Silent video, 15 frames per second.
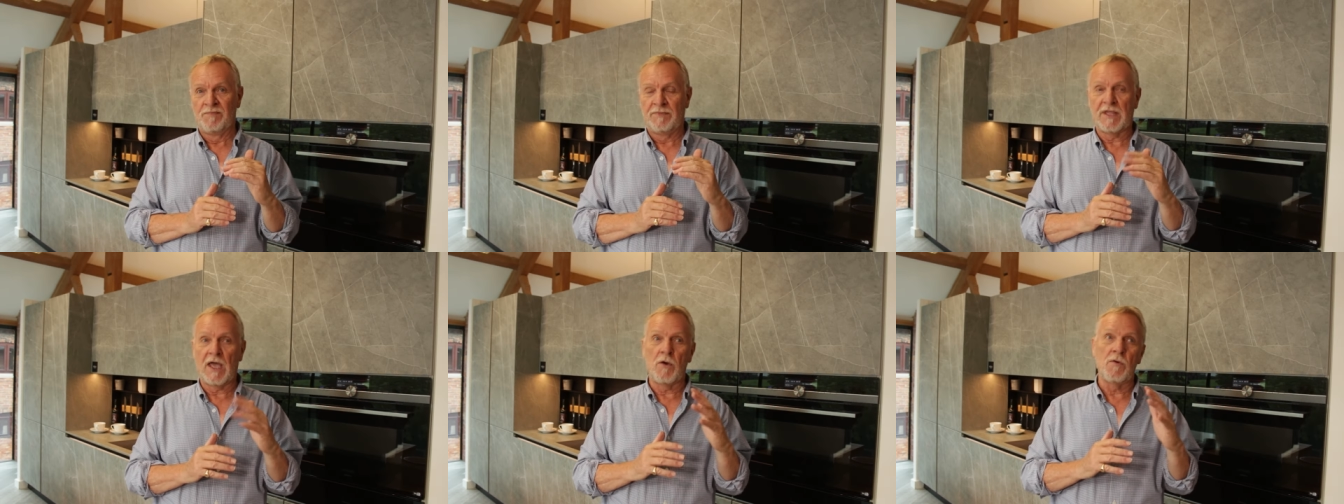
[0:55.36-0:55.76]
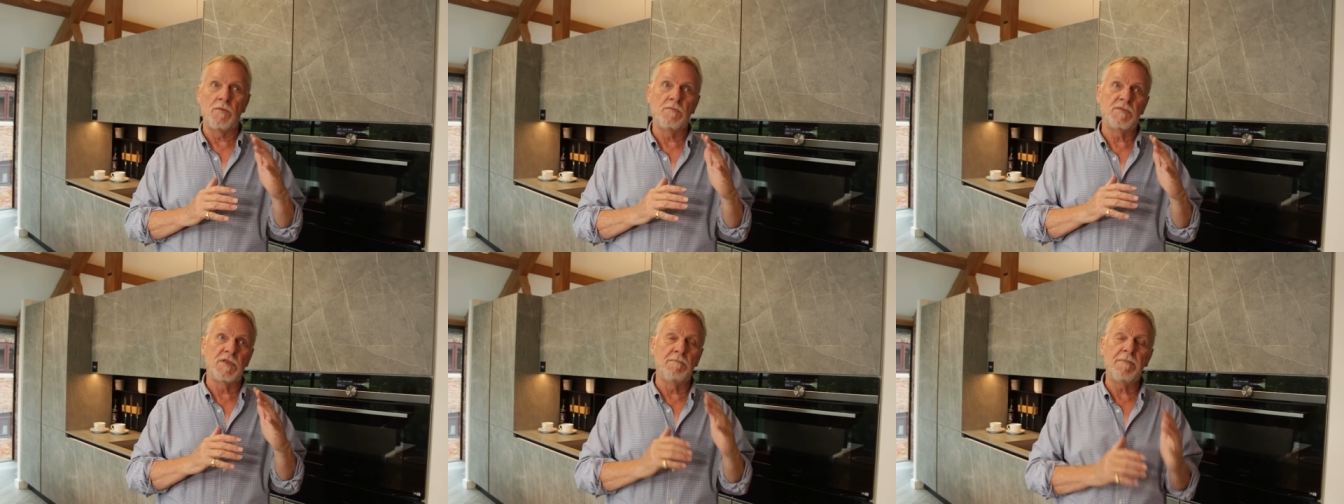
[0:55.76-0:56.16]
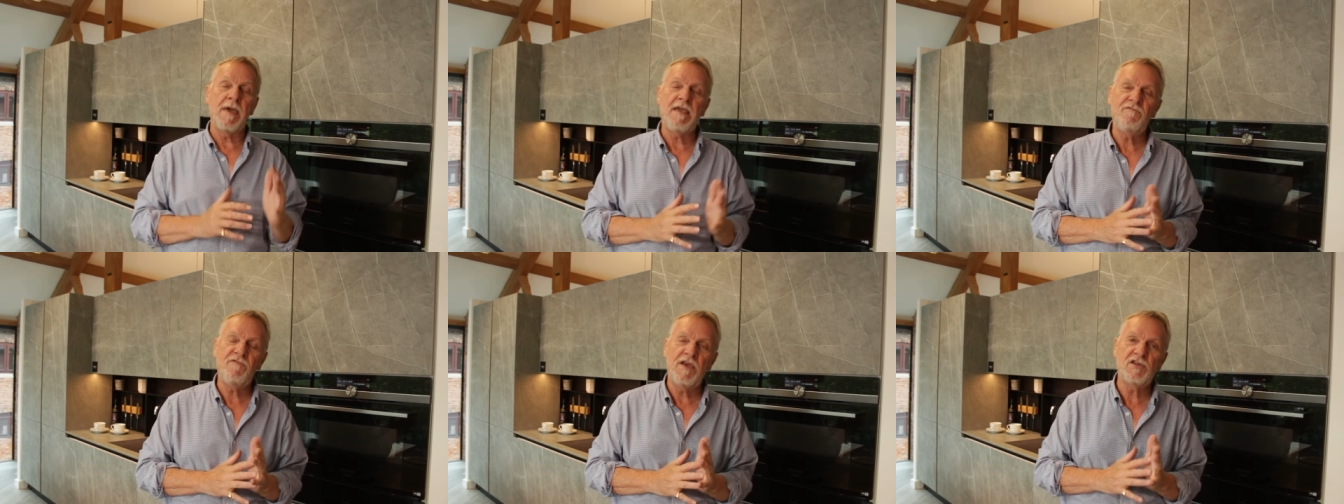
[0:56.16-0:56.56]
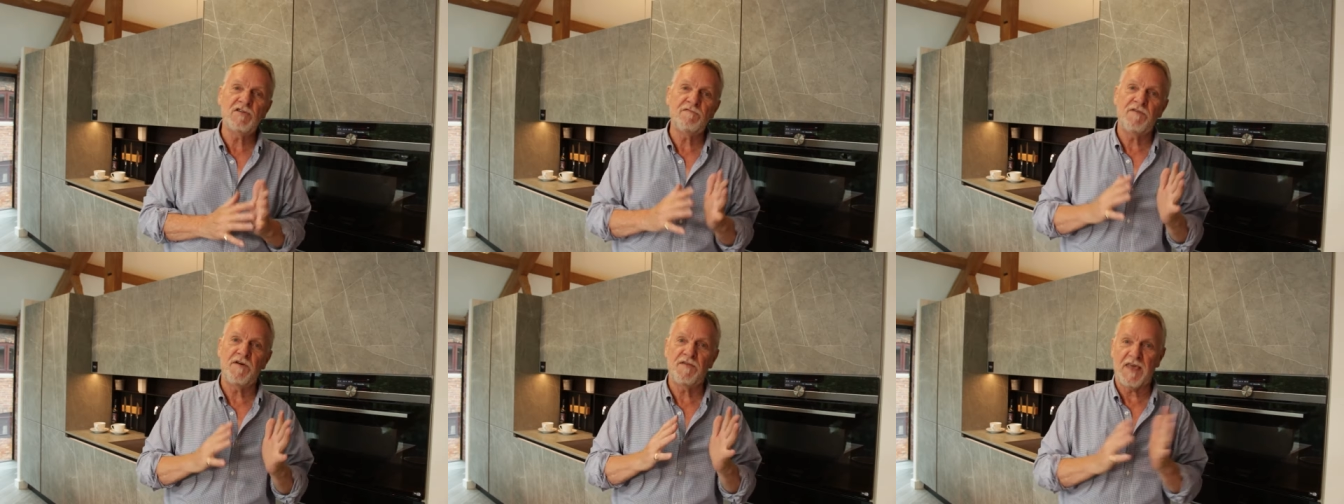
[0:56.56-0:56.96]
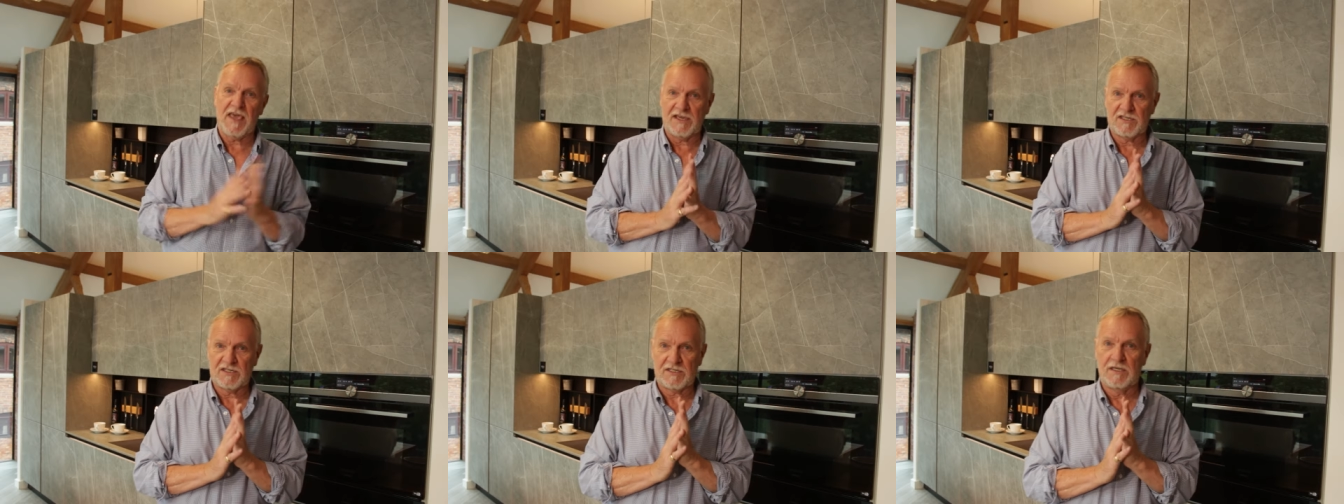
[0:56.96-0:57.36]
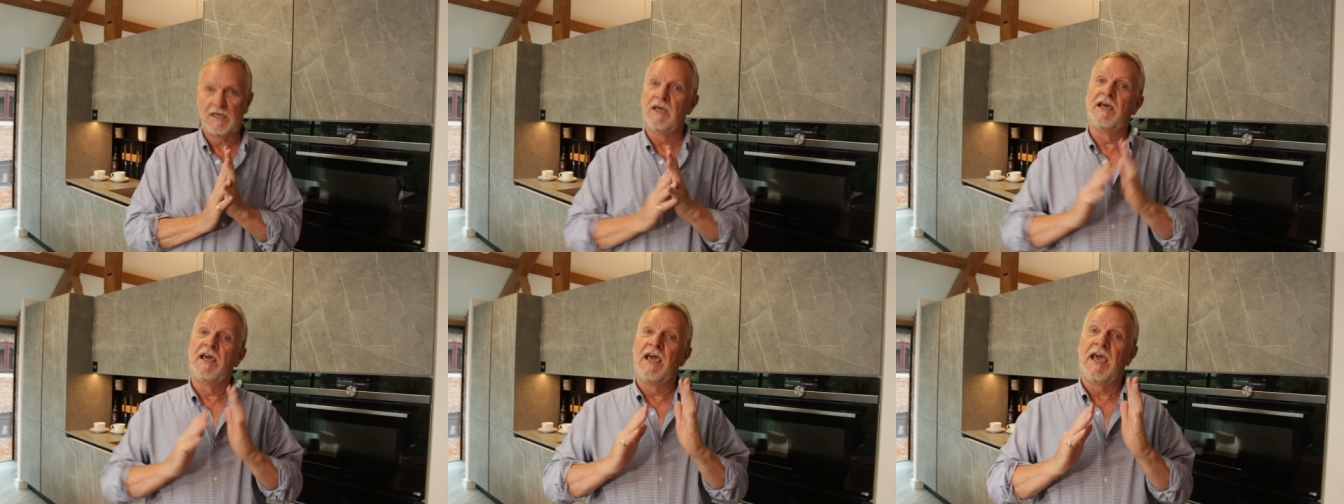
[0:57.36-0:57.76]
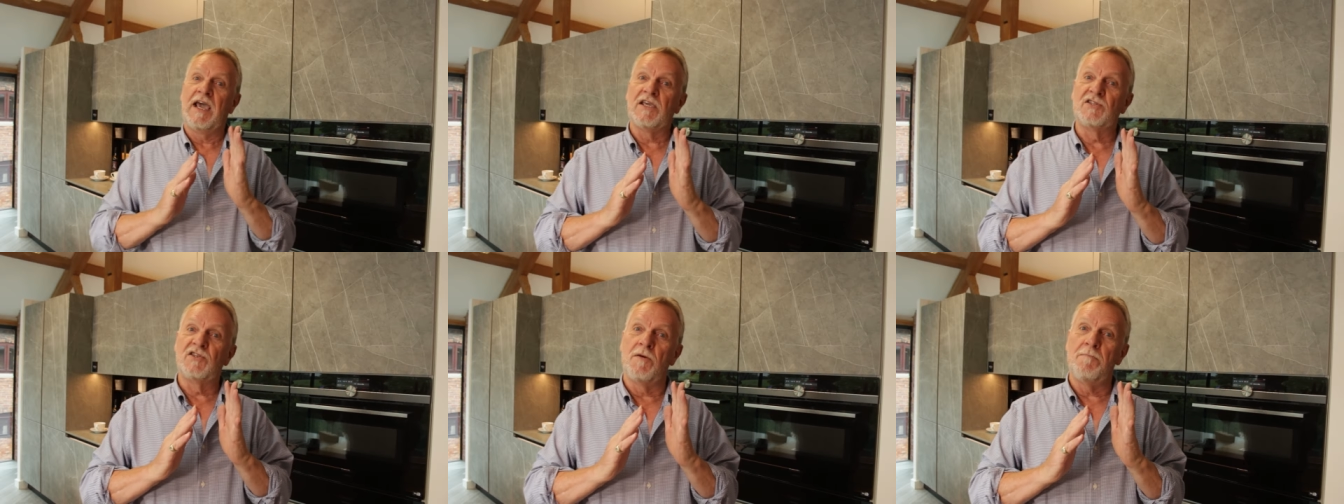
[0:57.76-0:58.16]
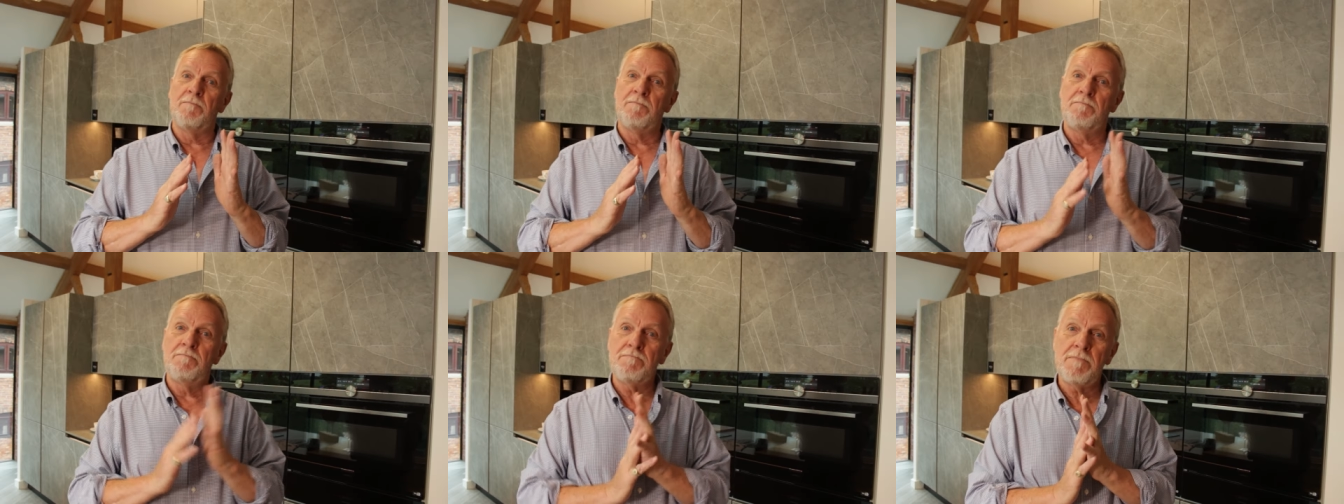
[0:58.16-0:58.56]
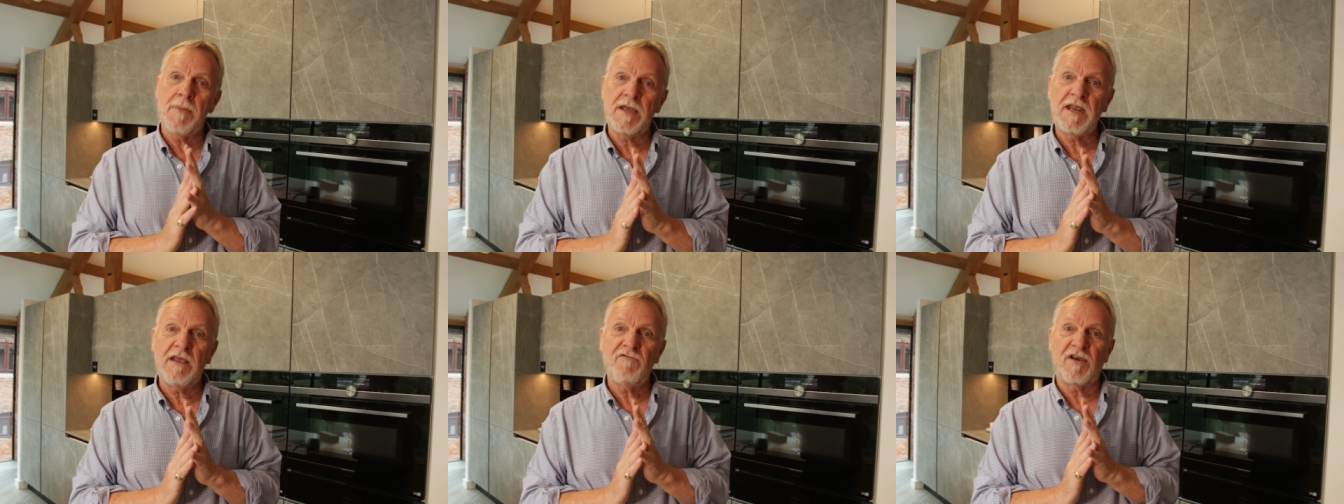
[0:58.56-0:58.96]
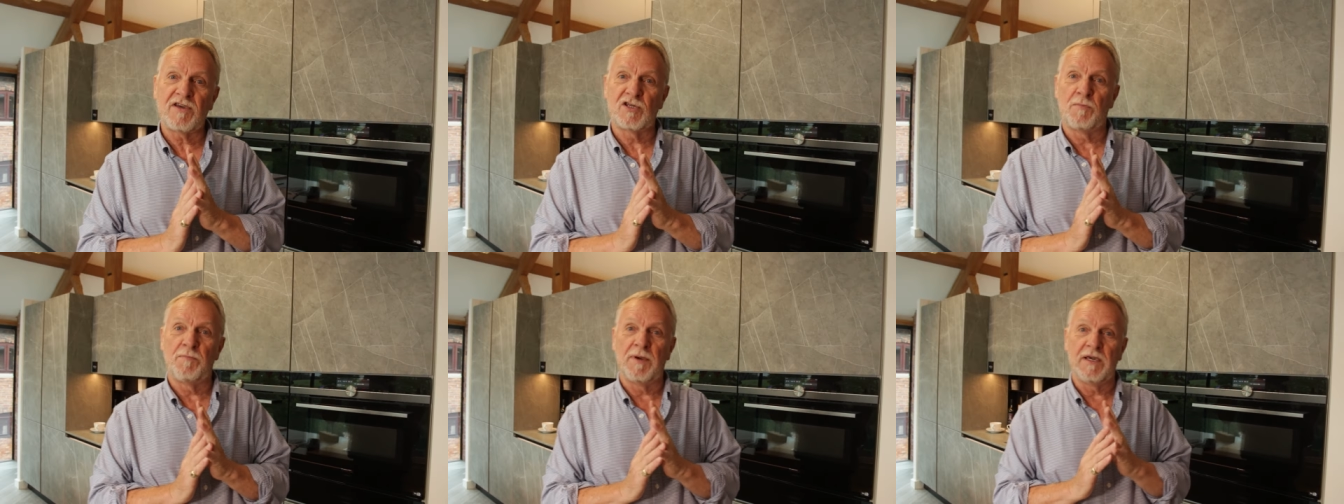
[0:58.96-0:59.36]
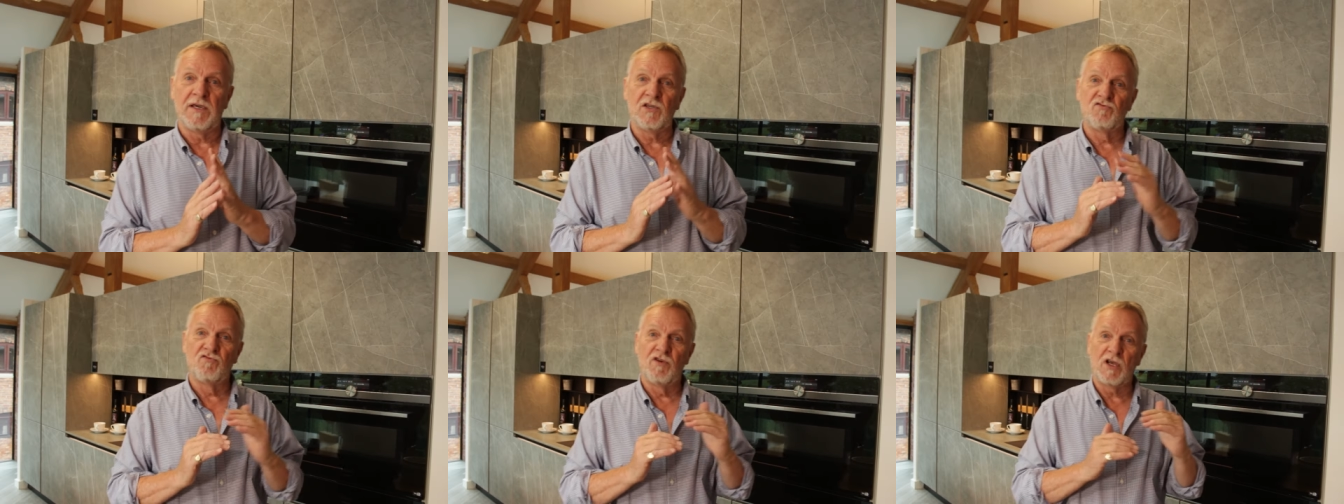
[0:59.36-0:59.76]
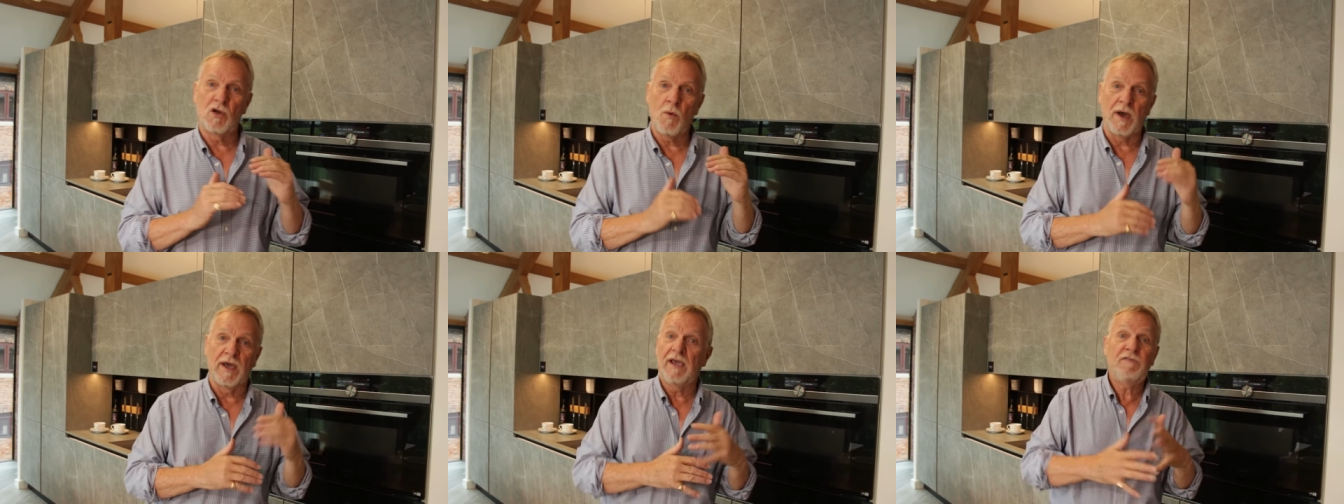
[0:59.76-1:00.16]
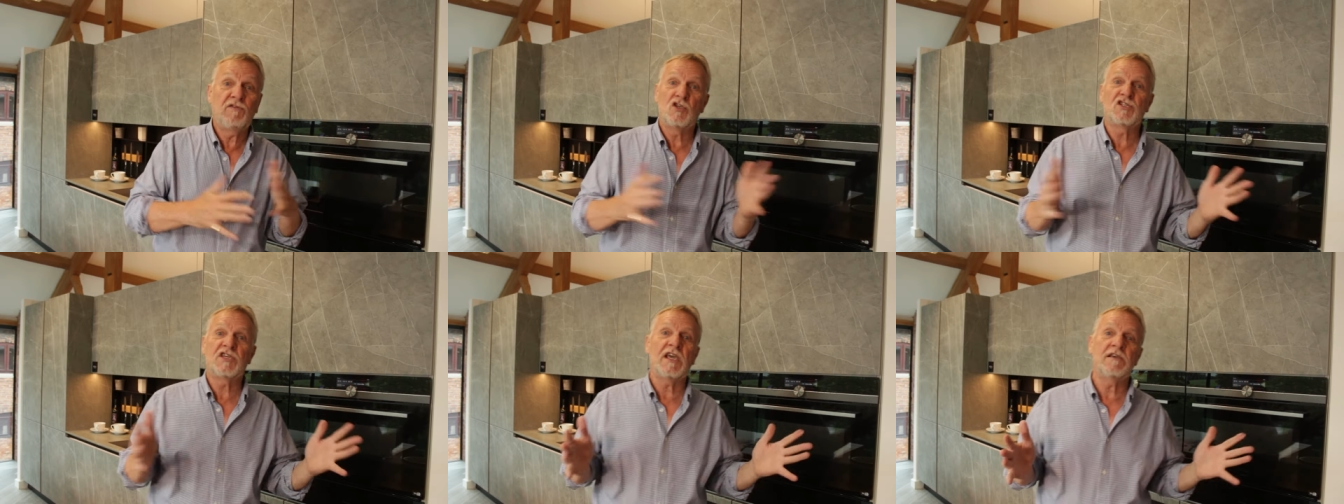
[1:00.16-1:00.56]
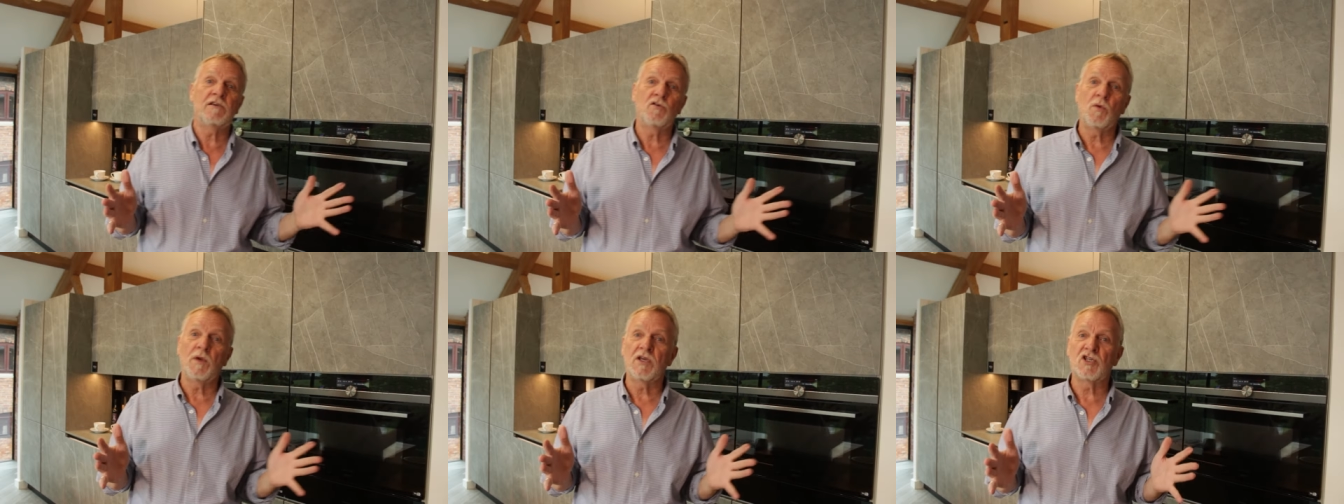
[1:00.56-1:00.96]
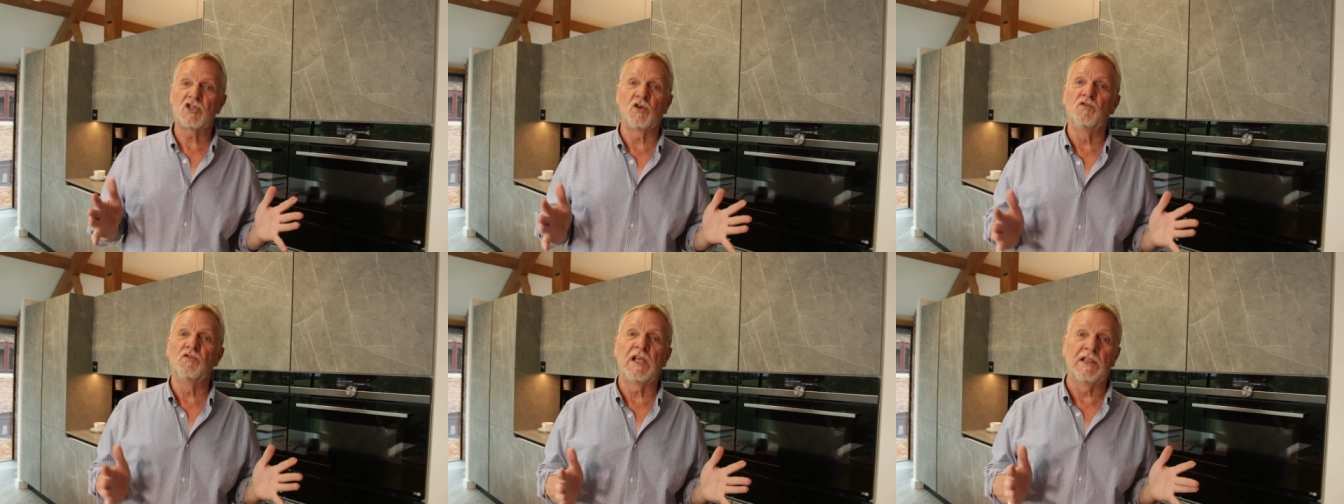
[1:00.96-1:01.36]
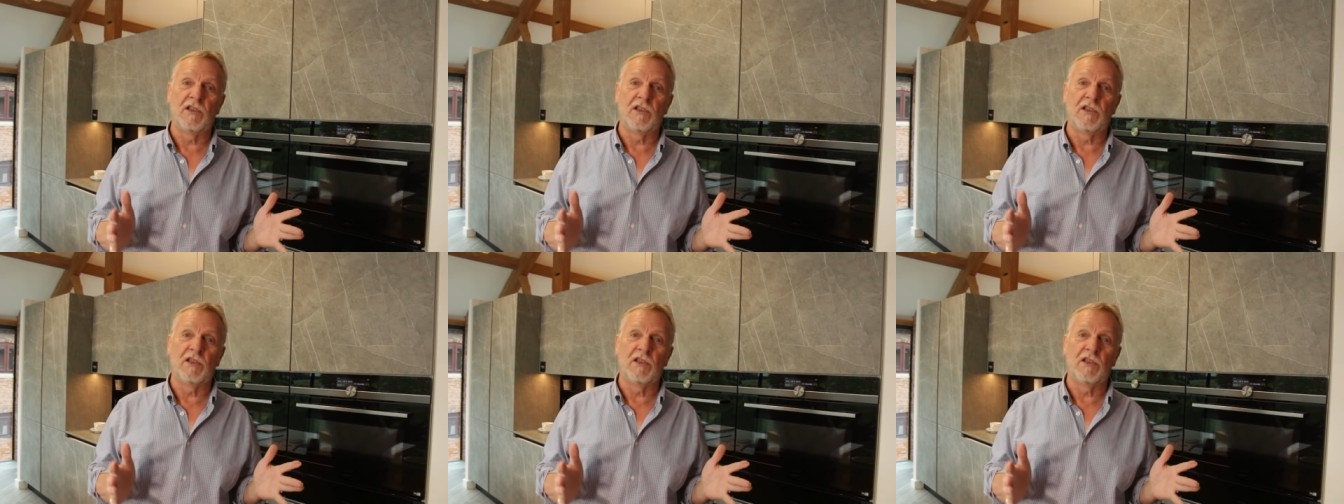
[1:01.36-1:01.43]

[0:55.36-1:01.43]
Now, the main reason for this is that many recipes require, if you say you're doing a Sunday